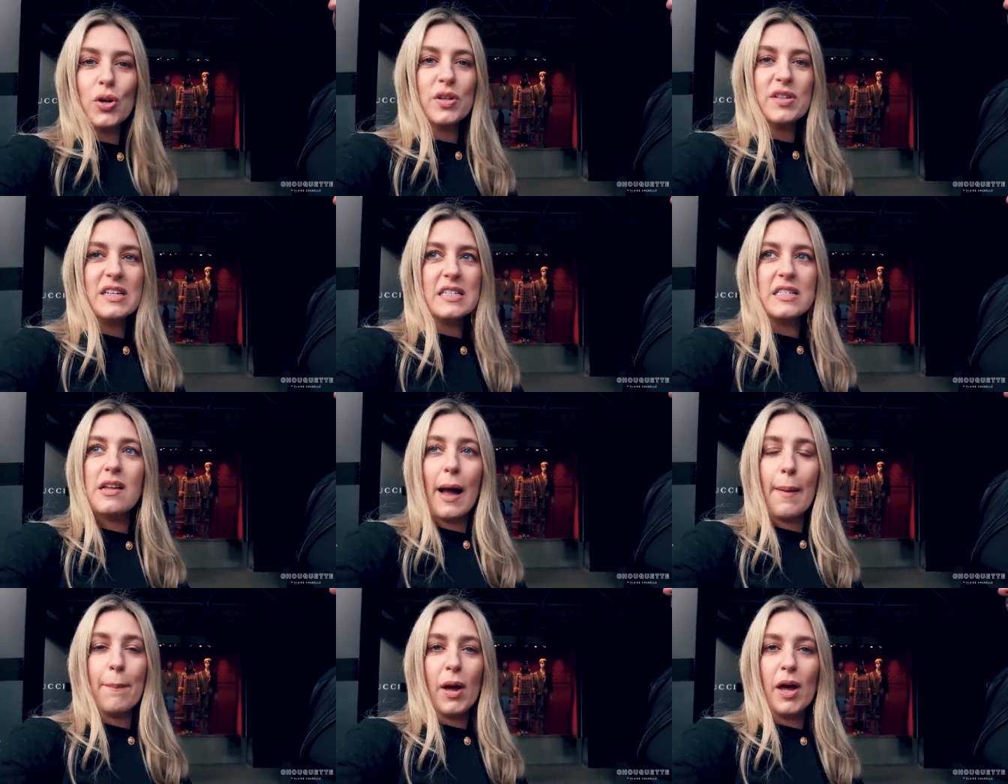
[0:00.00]
you this
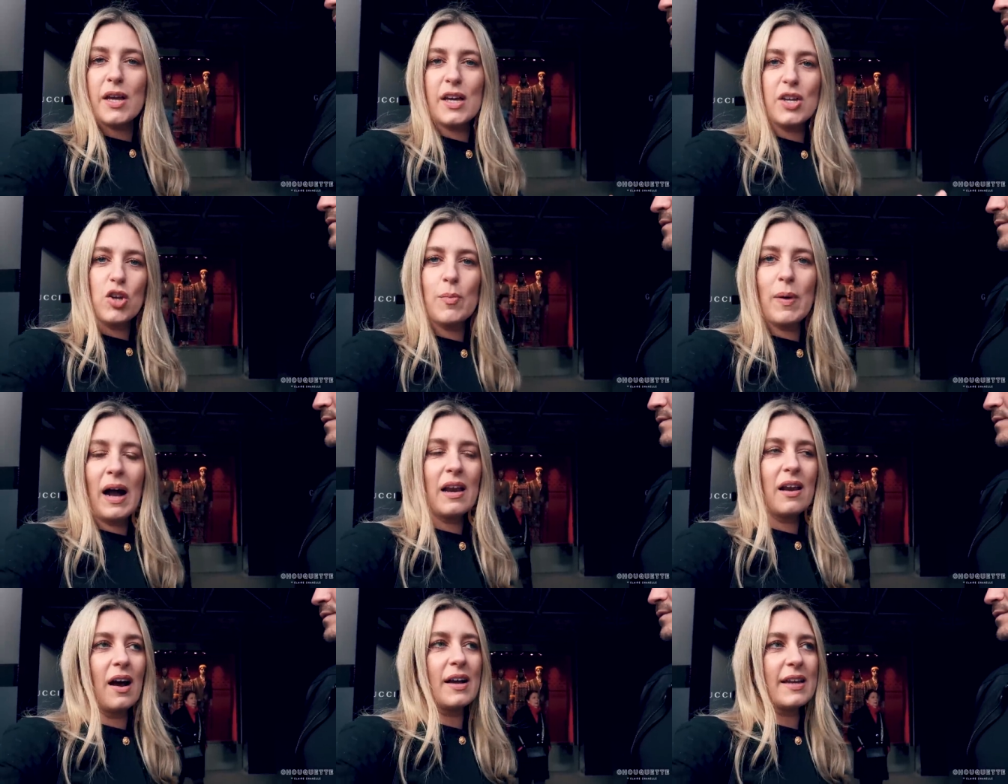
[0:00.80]
line Birkin, you
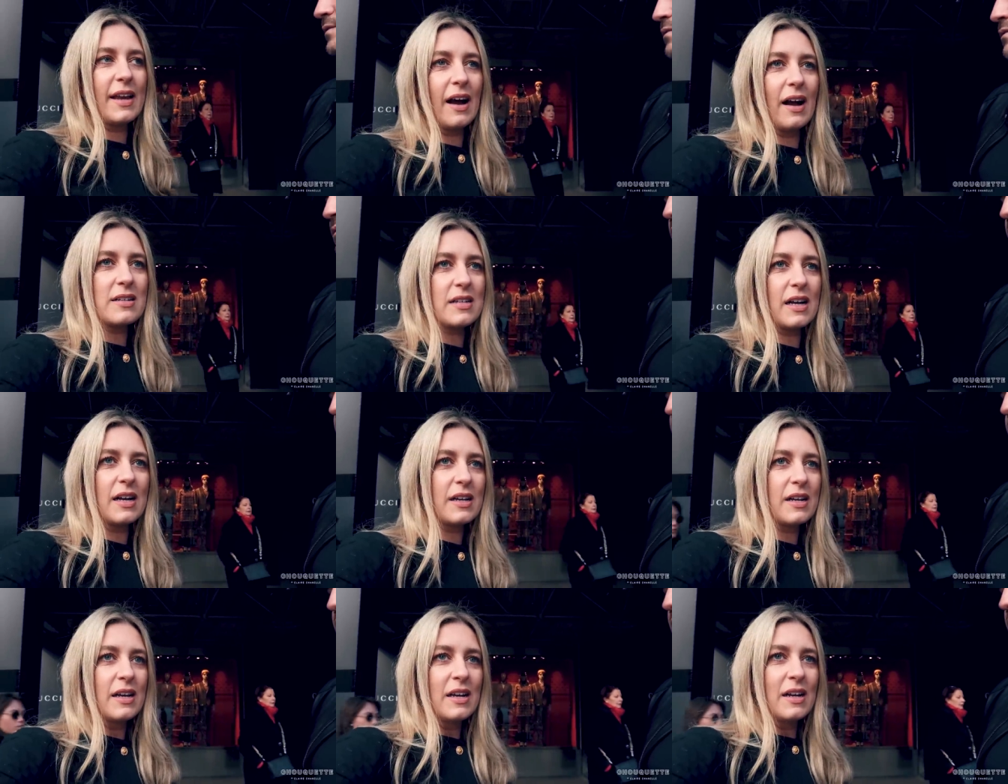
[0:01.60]
might like it. I was
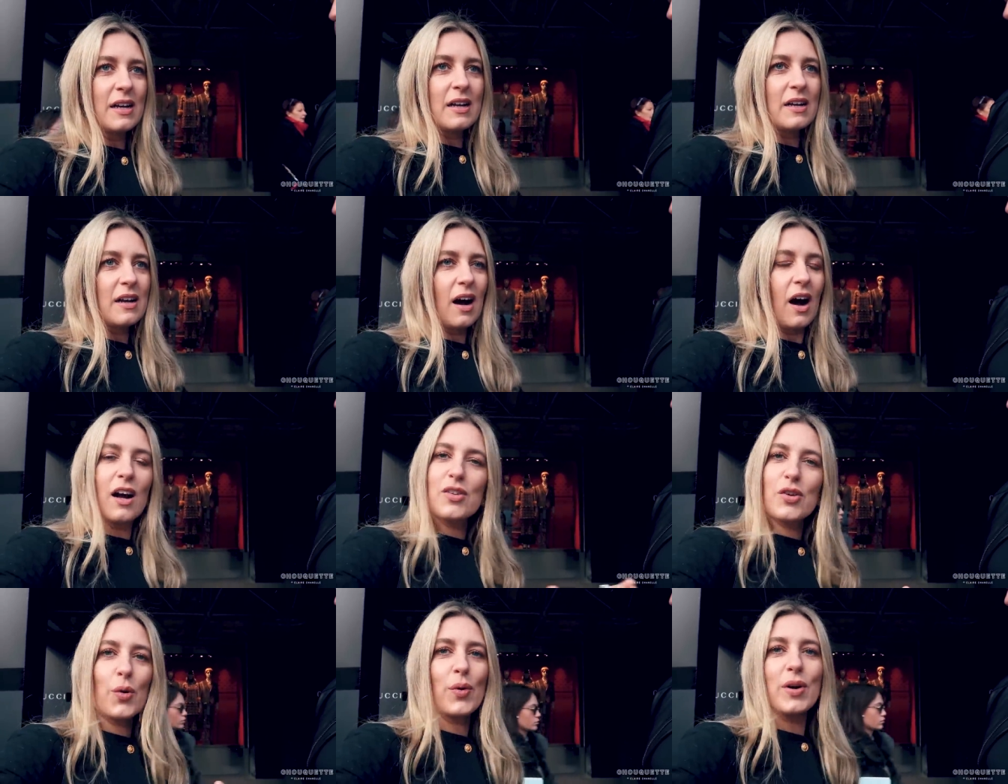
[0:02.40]
like,
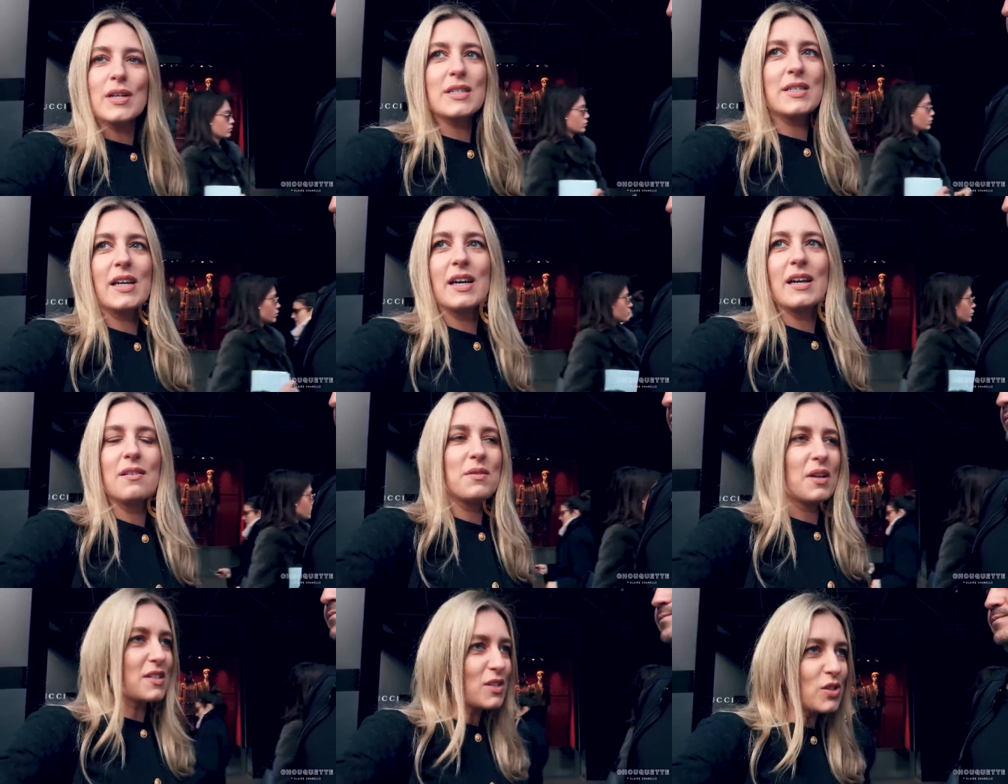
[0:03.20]
I don't want to see it.
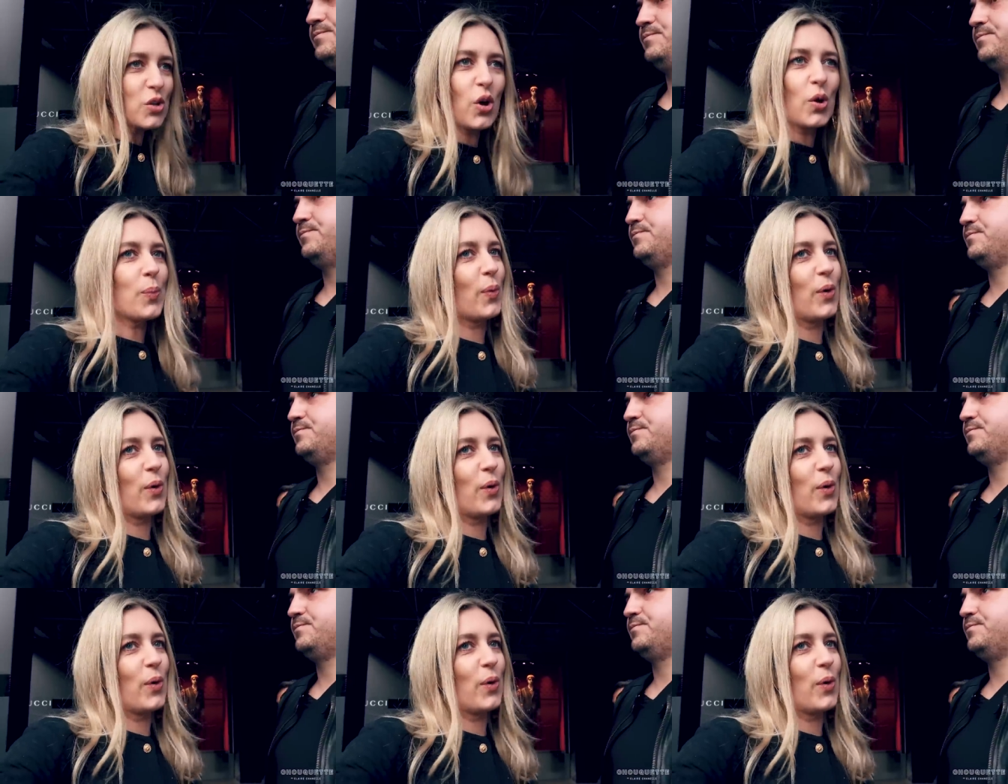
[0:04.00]
There's no